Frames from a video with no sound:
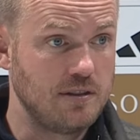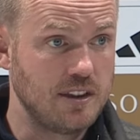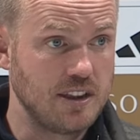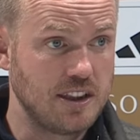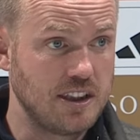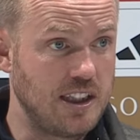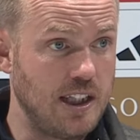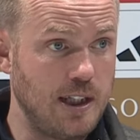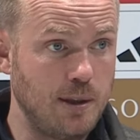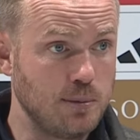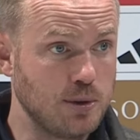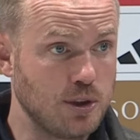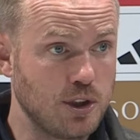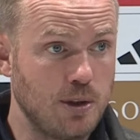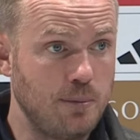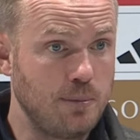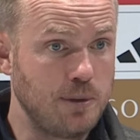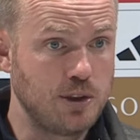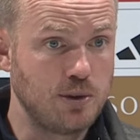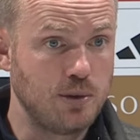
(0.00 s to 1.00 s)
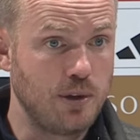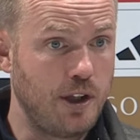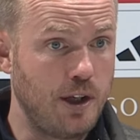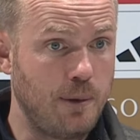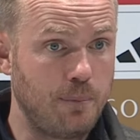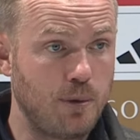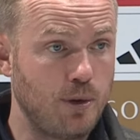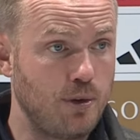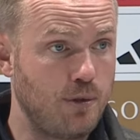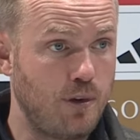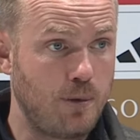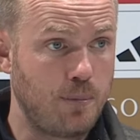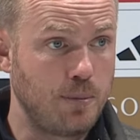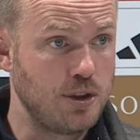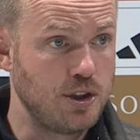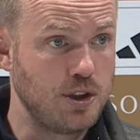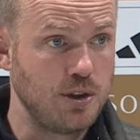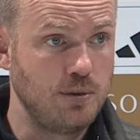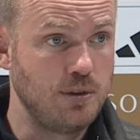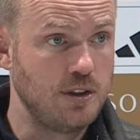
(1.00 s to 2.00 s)
that Stina was coming to a number of
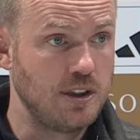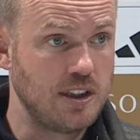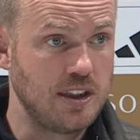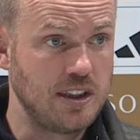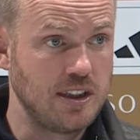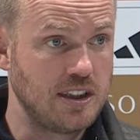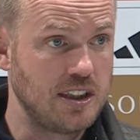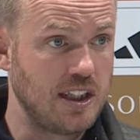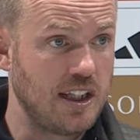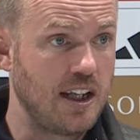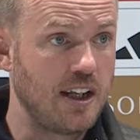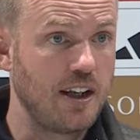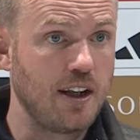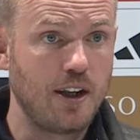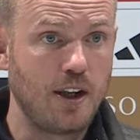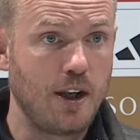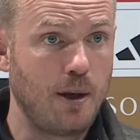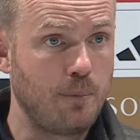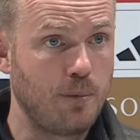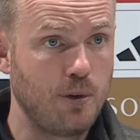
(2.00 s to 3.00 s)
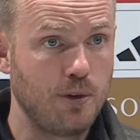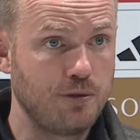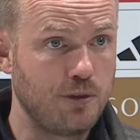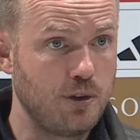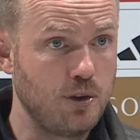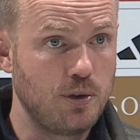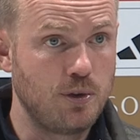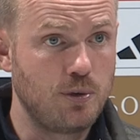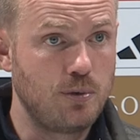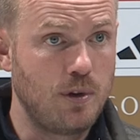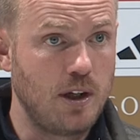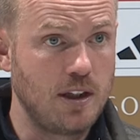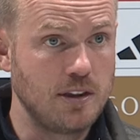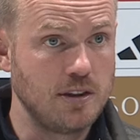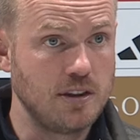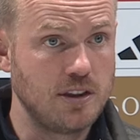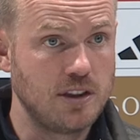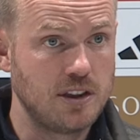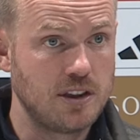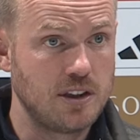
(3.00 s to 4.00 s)
opportunities and had a number of good
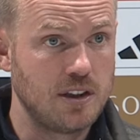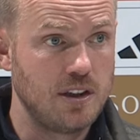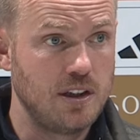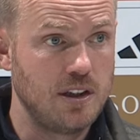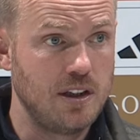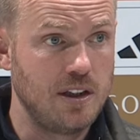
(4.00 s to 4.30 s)
runs.